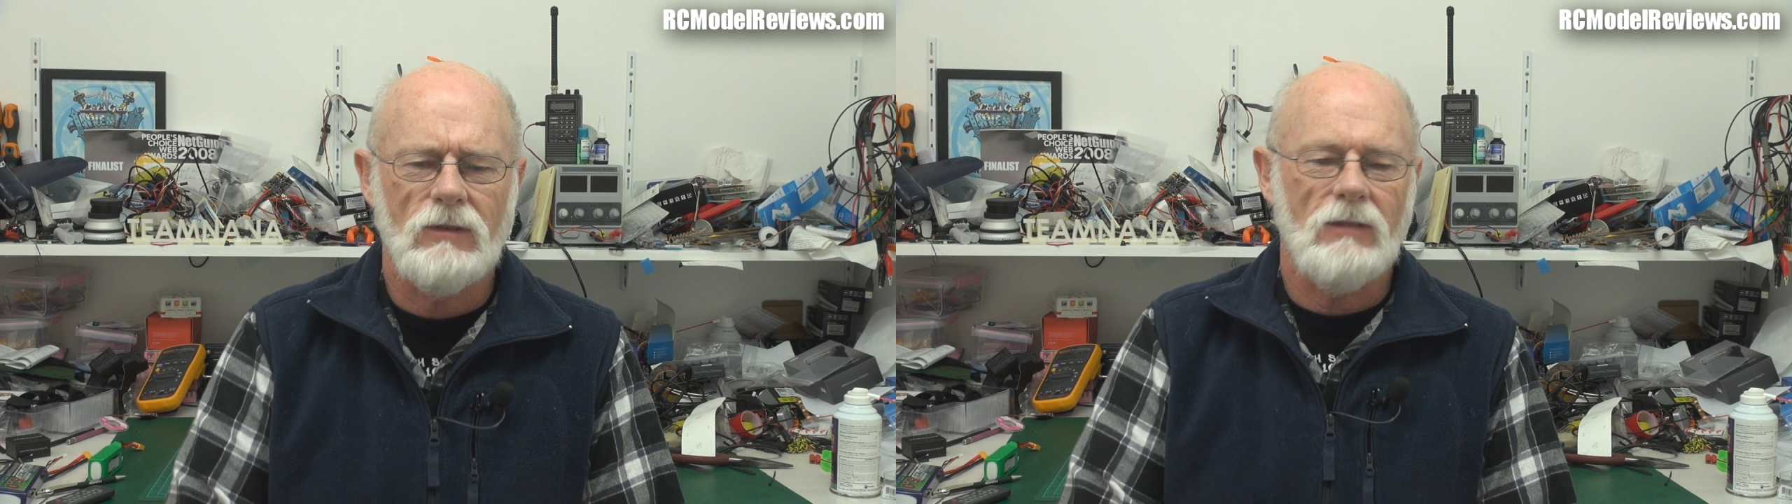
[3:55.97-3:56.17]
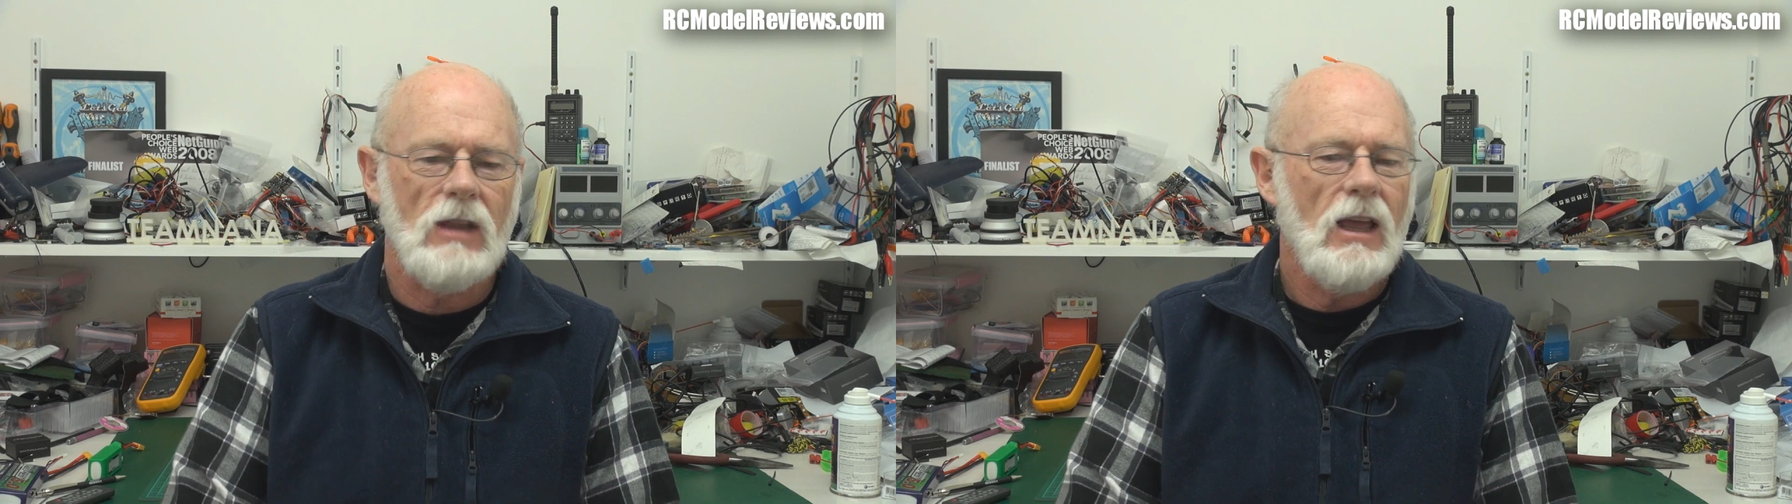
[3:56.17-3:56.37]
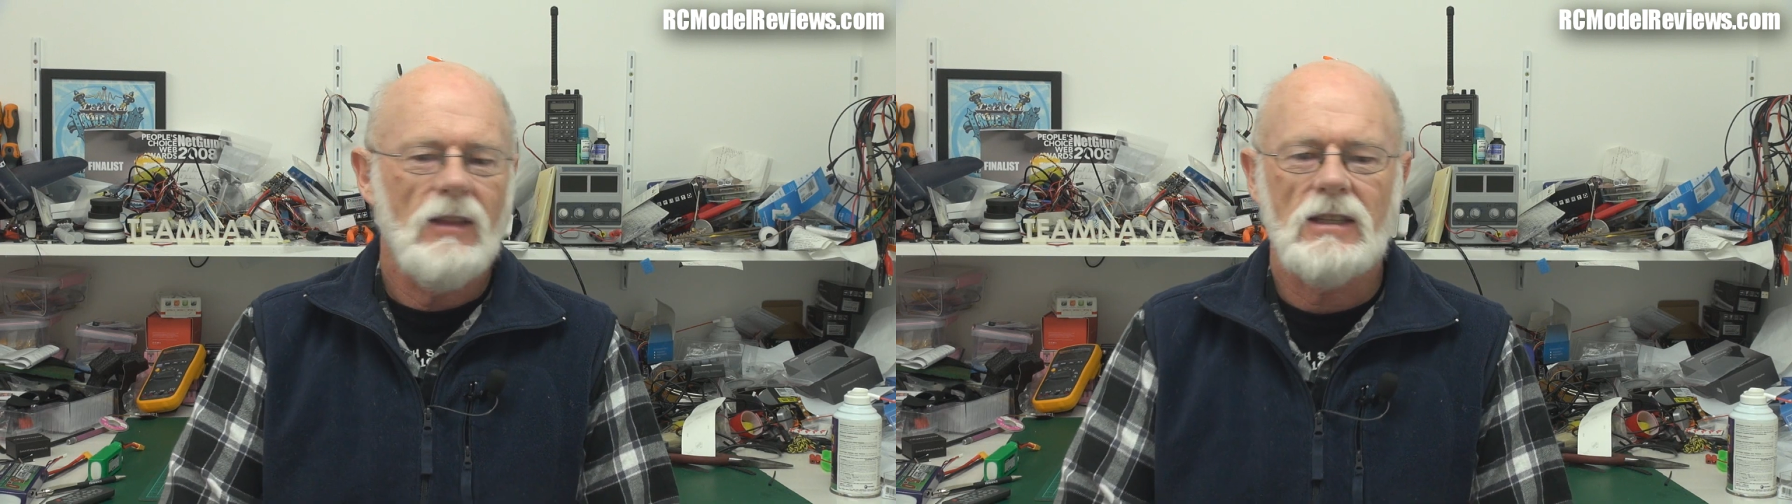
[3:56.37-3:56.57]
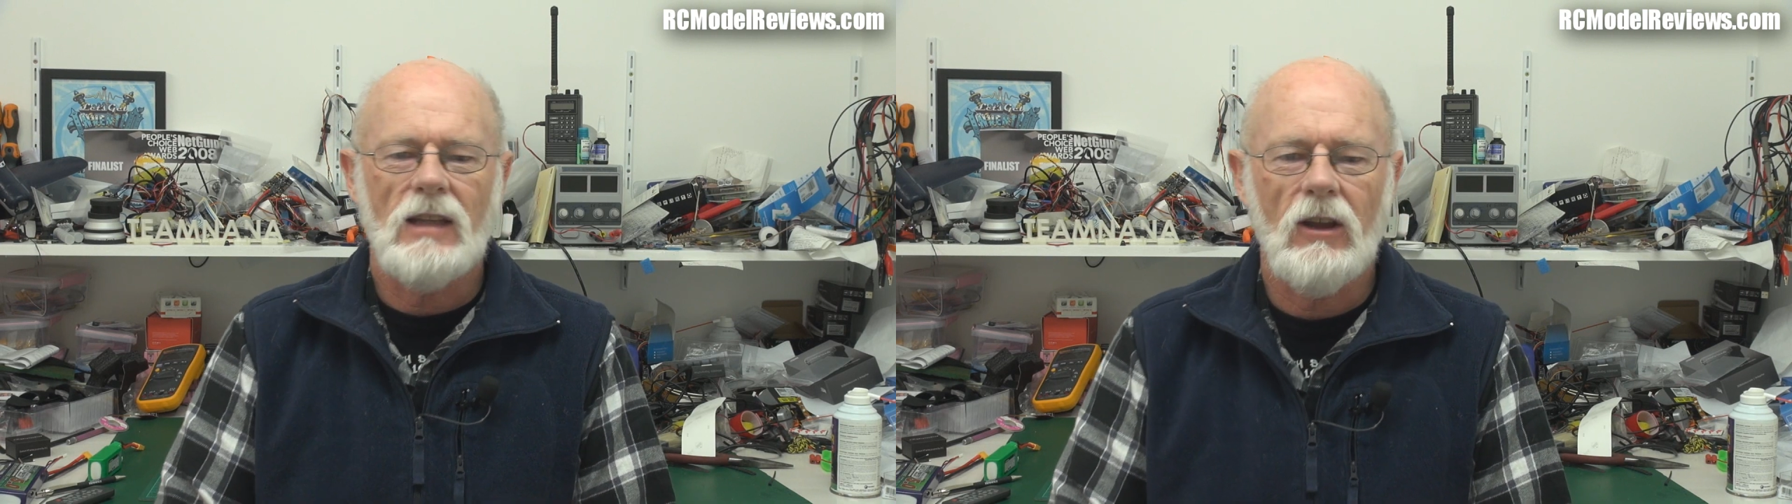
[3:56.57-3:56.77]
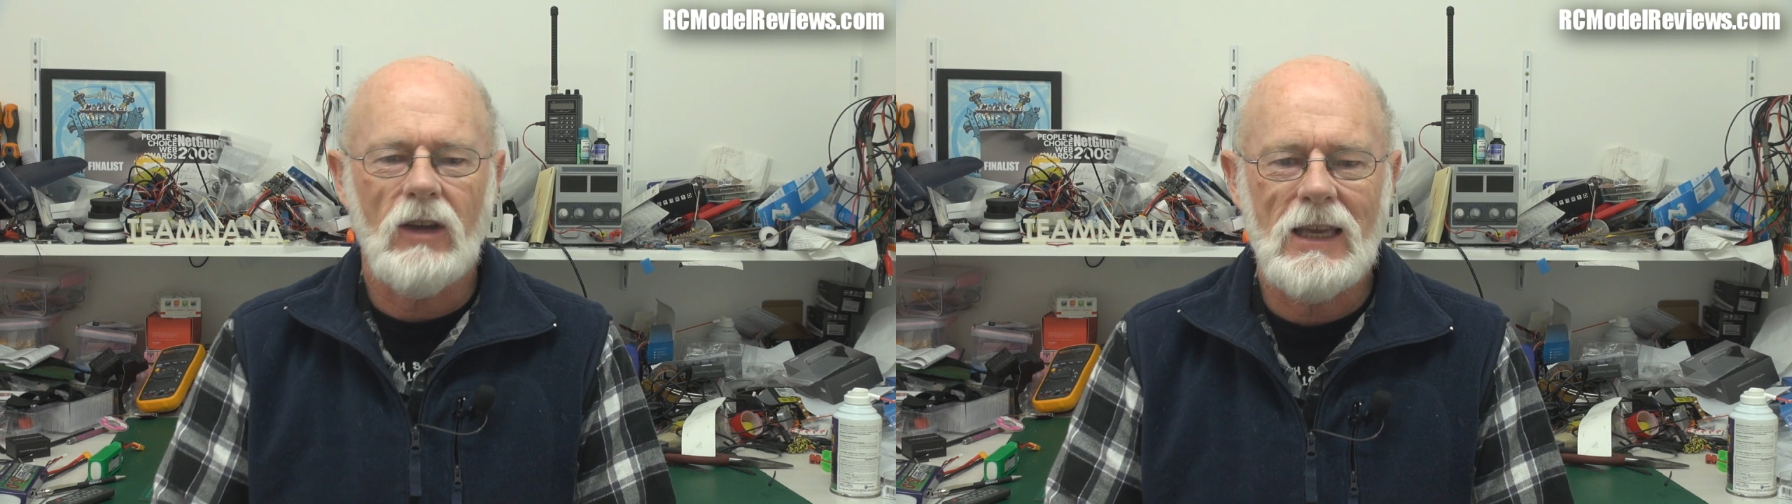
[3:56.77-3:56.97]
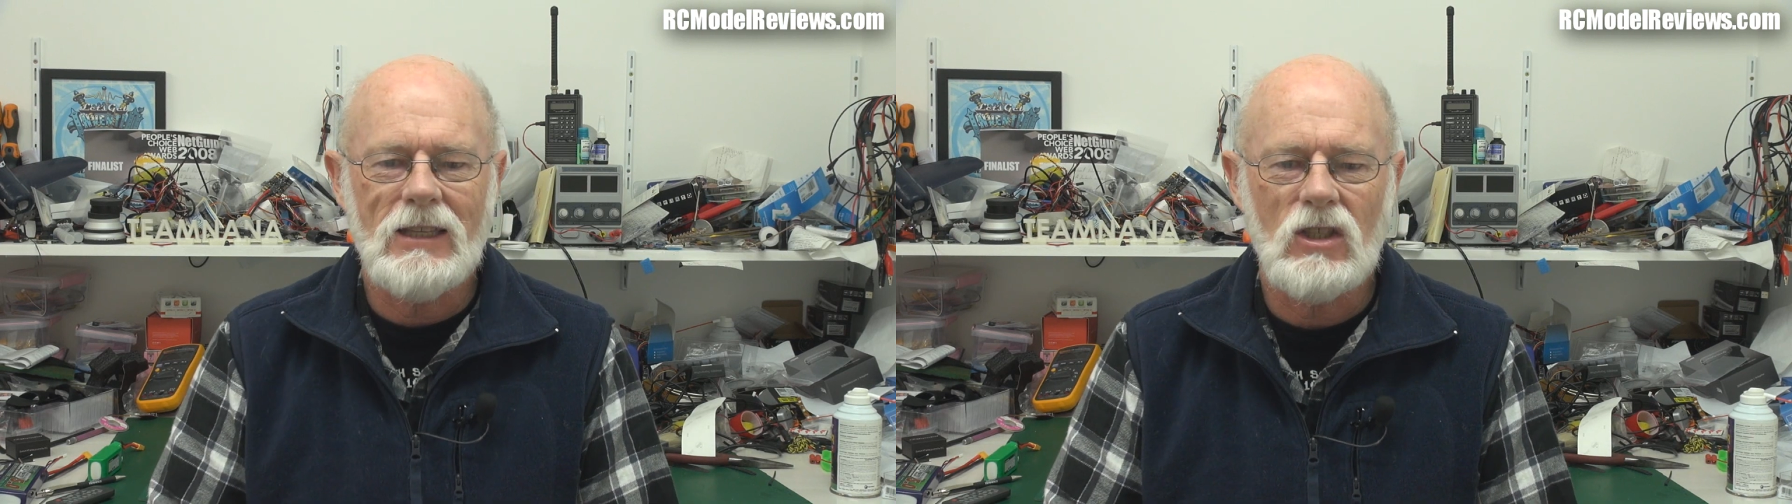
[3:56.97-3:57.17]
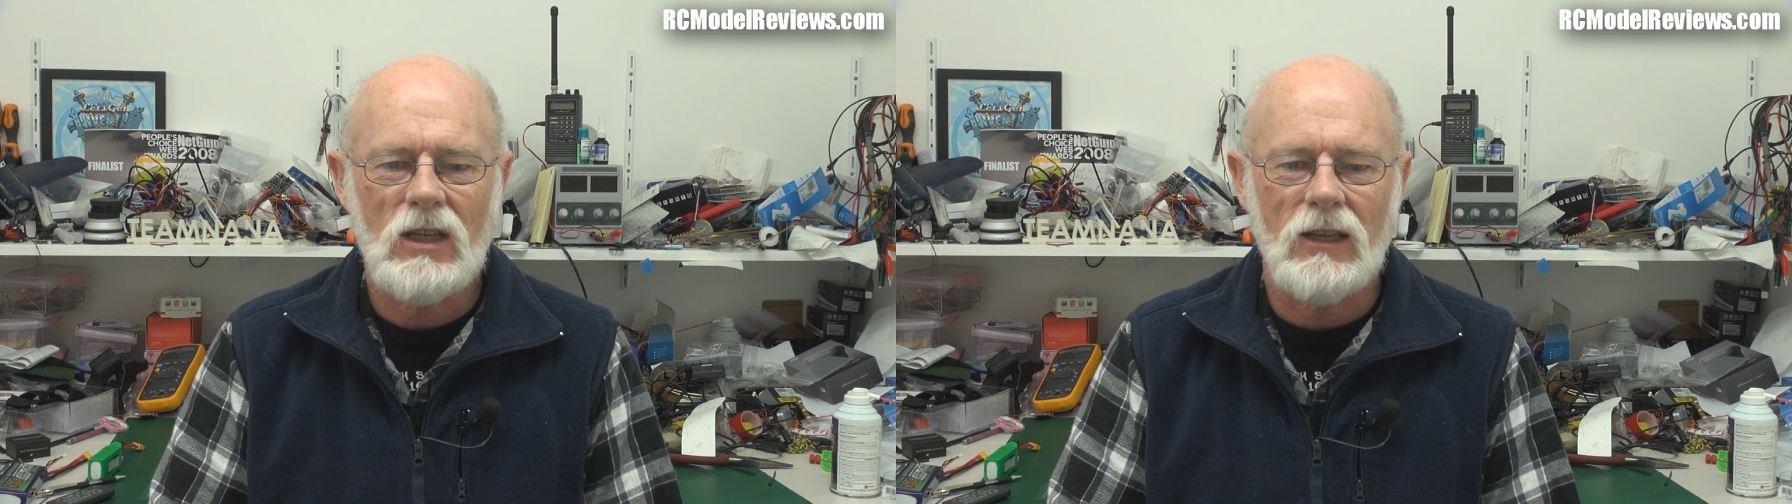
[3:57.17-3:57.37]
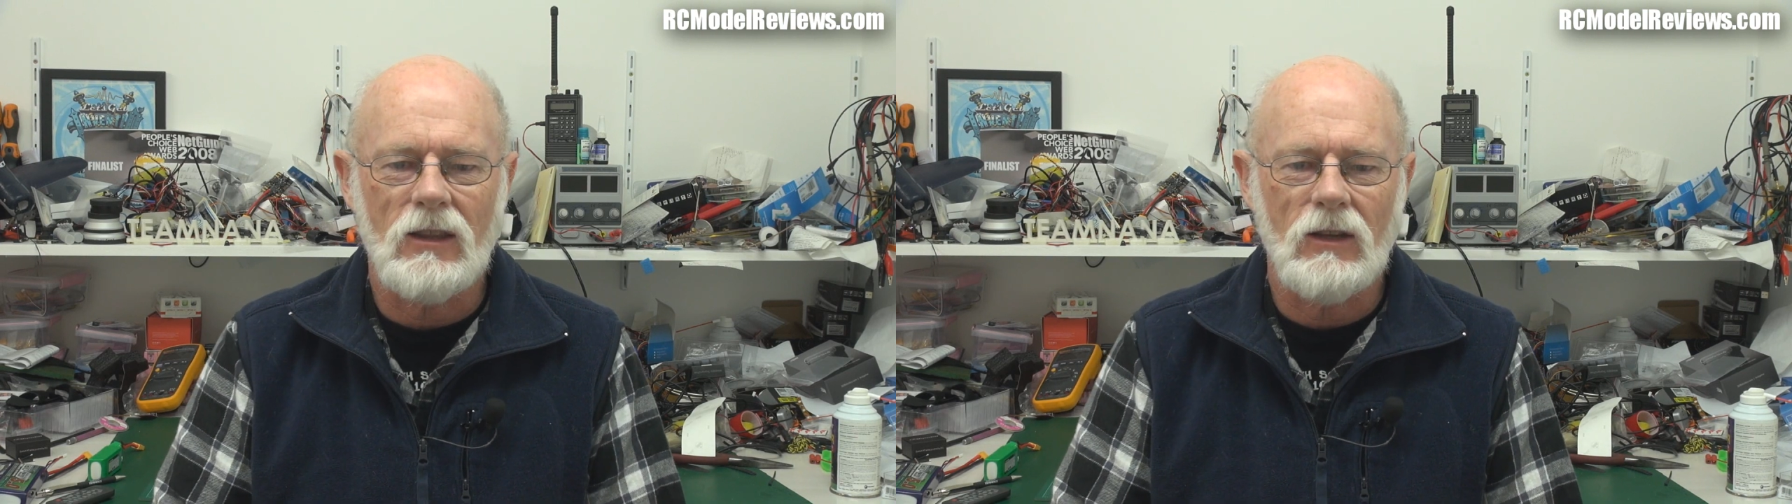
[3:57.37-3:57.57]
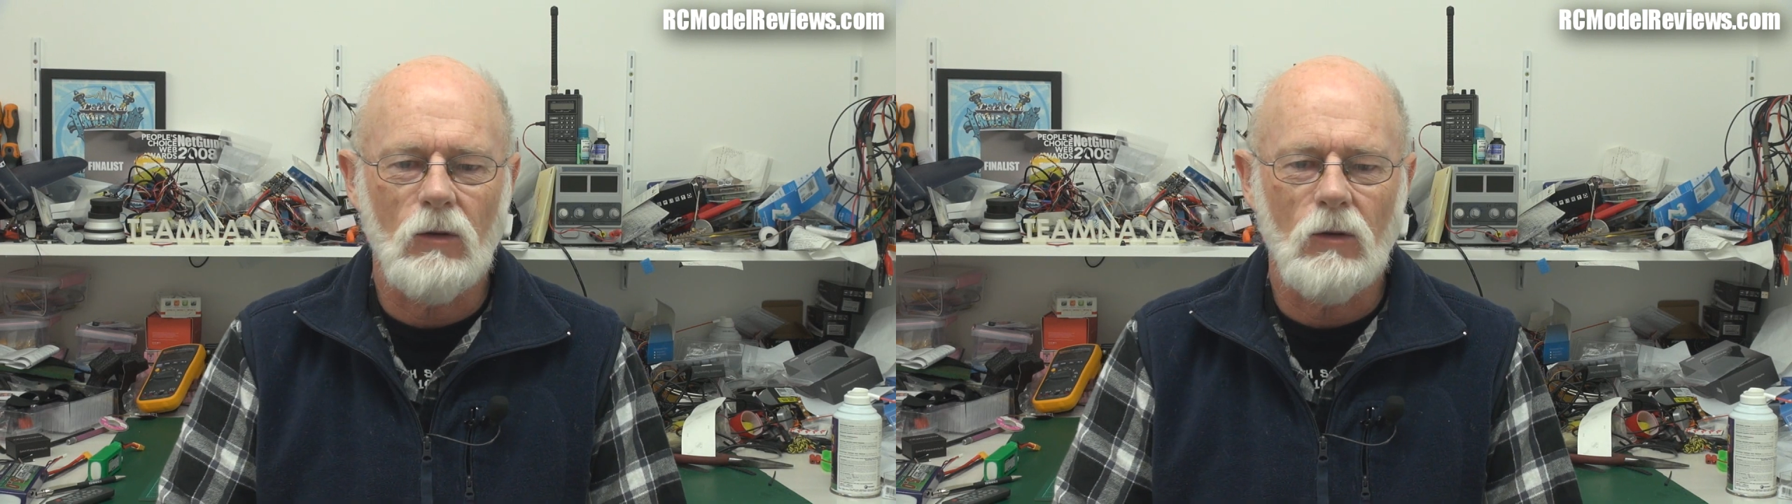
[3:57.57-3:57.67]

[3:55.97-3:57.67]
that's the, like hen's teeth,